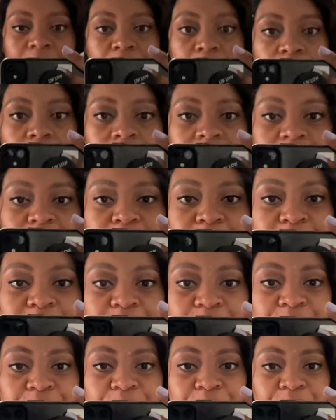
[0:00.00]
Welcome
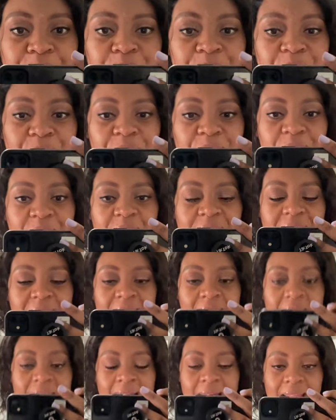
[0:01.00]
to
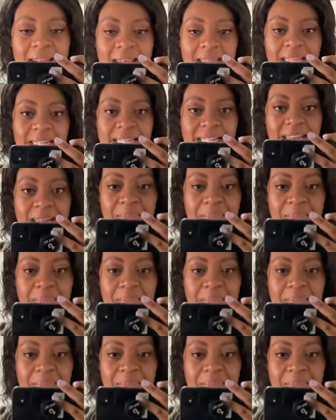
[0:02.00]
another day